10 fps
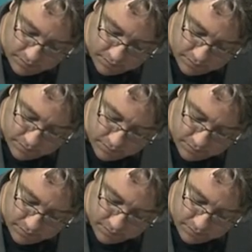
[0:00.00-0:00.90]

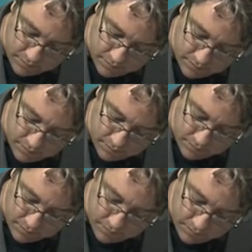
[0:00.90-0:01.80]

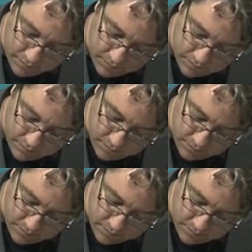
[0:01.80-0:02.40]
(silent)